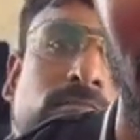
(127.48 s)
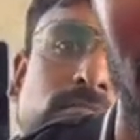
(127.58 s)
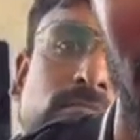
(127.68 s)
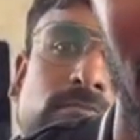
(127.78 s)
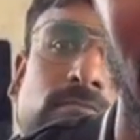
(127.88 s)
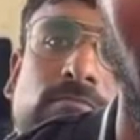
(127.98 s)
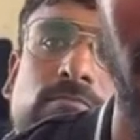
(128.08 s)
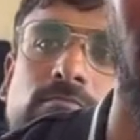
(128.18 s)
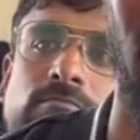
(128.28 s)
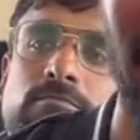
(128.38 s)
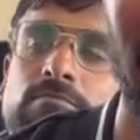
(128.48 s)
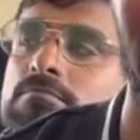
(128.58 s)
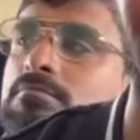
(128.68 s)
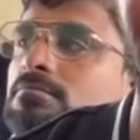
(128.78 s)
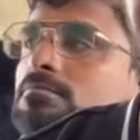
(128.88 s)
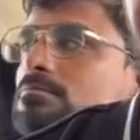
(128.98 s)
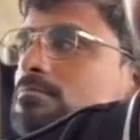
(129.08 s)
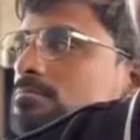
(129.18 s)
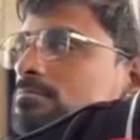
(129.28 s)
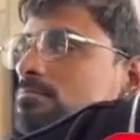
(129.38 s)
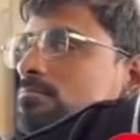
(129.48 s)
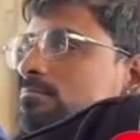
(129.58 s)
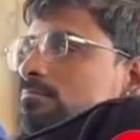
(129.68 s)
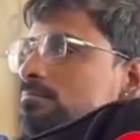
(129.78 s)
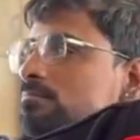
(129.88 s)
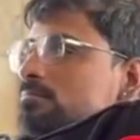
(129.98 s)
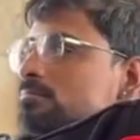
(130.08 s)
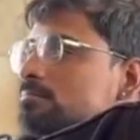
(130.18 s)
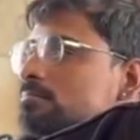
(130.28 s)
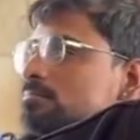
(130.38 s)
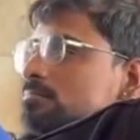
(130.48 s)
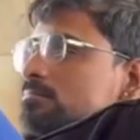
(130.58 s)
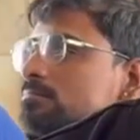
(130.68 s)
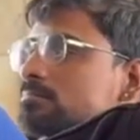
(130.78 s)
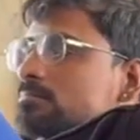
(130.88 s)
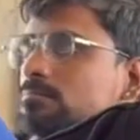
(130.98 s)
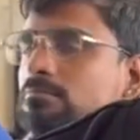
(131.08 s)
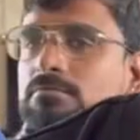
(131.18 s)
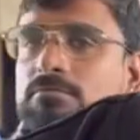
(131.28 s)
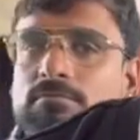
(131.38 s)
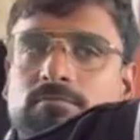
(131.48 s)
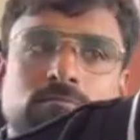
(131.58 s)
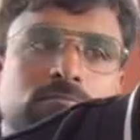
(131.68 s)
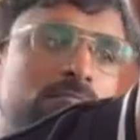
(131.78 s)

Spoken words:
This person isn't speaking.